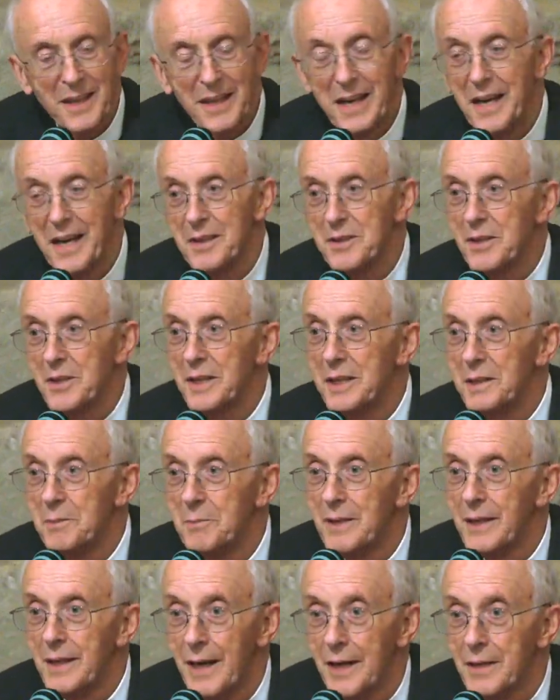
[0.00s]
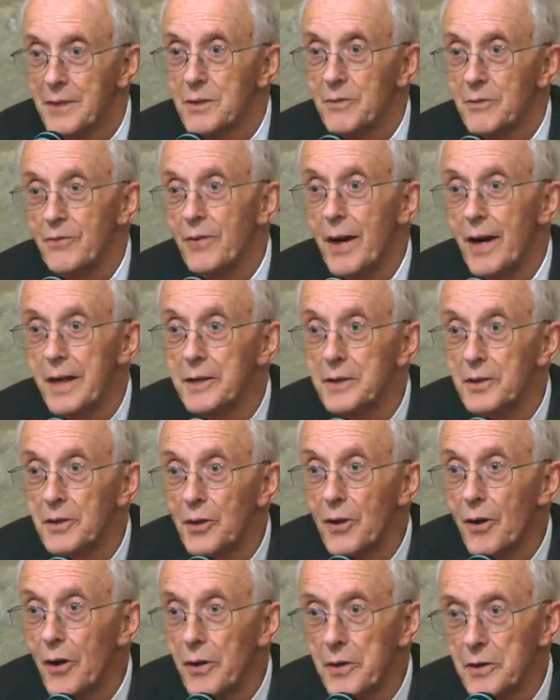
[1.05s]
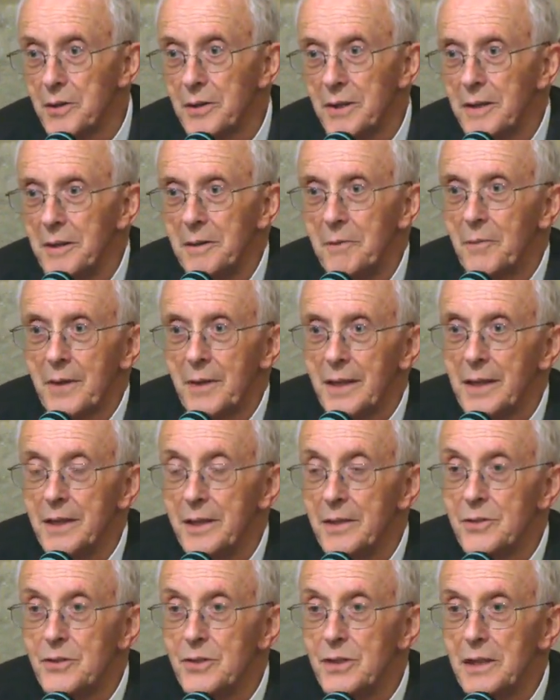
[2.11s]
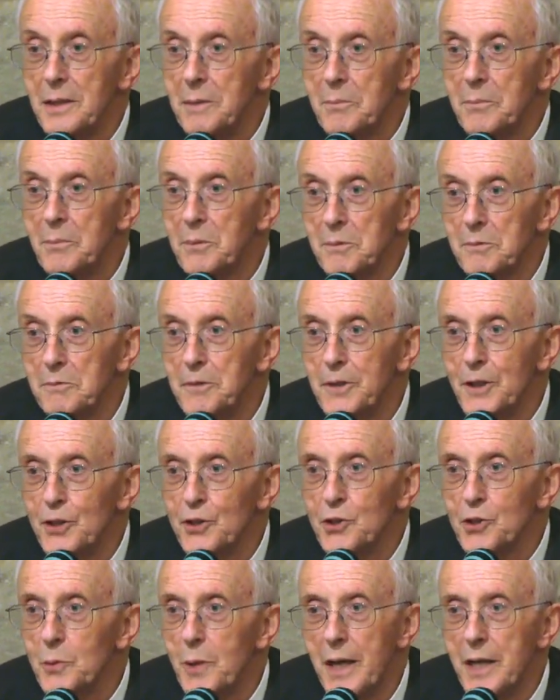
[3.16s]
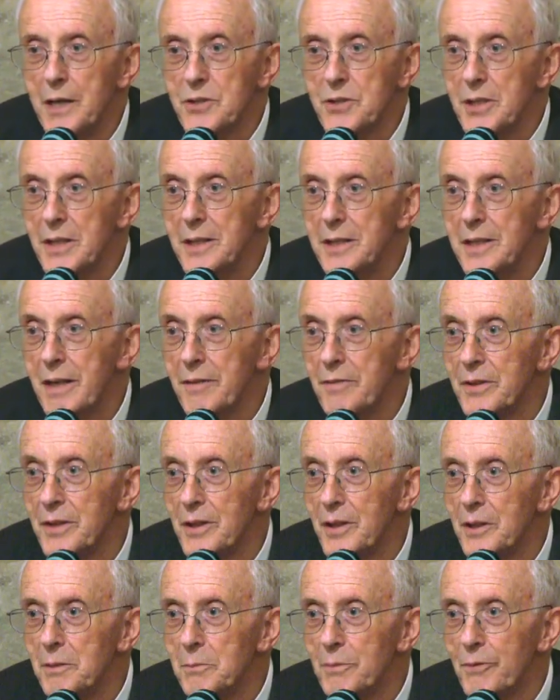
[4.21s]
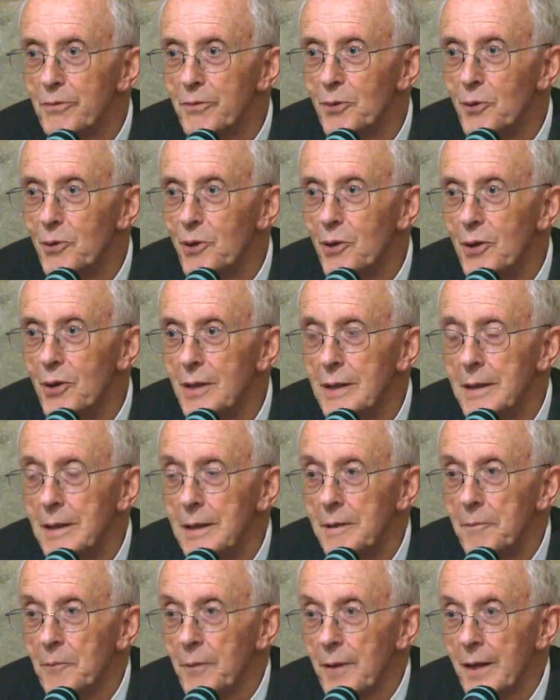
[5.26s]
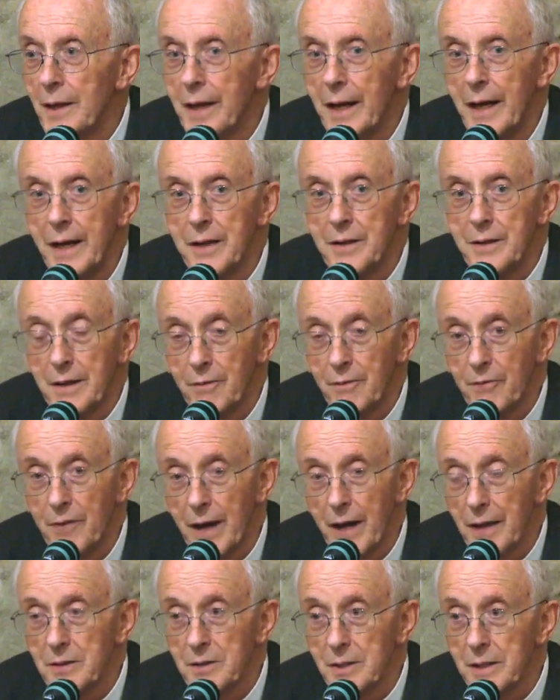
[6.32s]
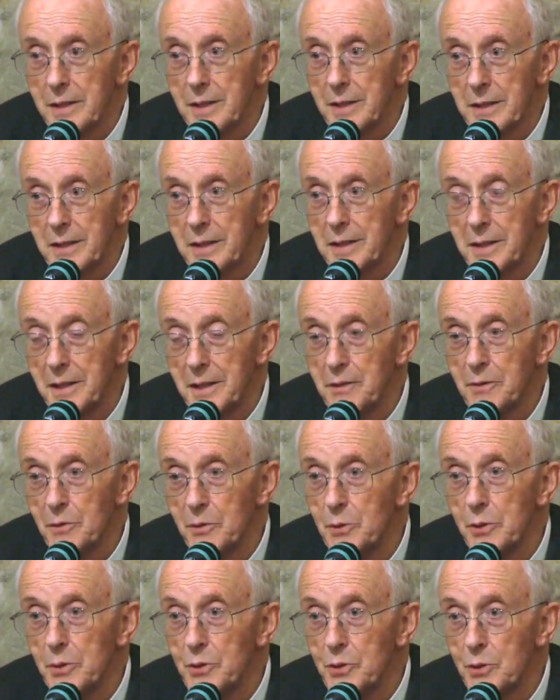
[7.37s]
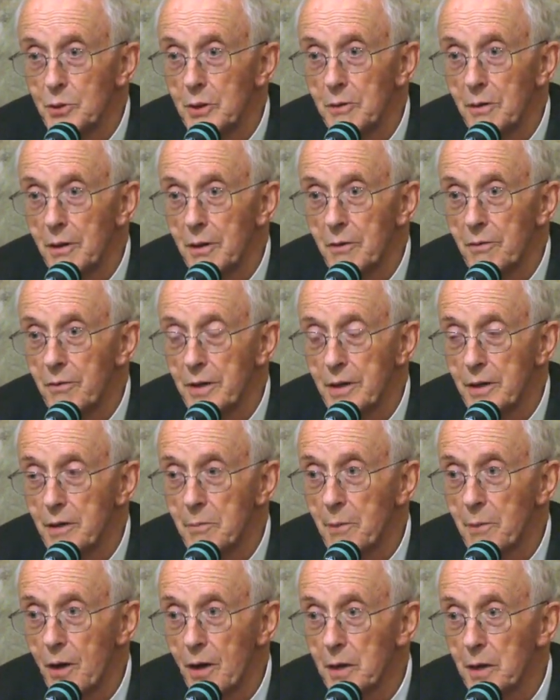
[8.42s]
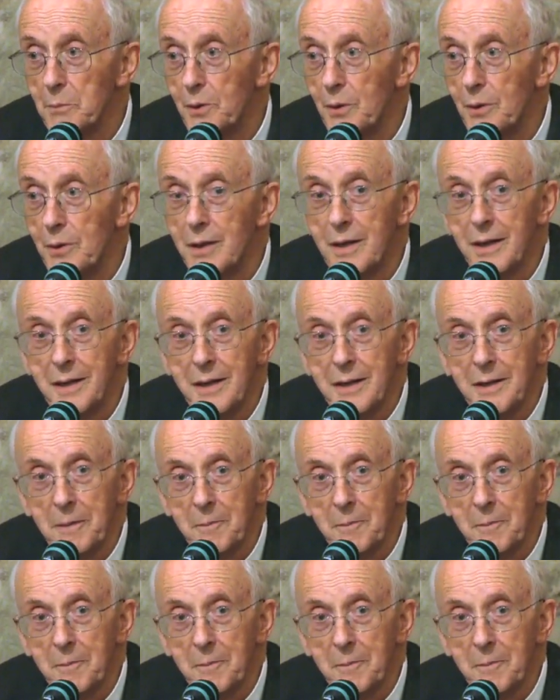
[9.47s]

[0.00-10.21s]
and he began to find God in a deep, rich way as he'd never known before. And in fact, he grew into a very remarkable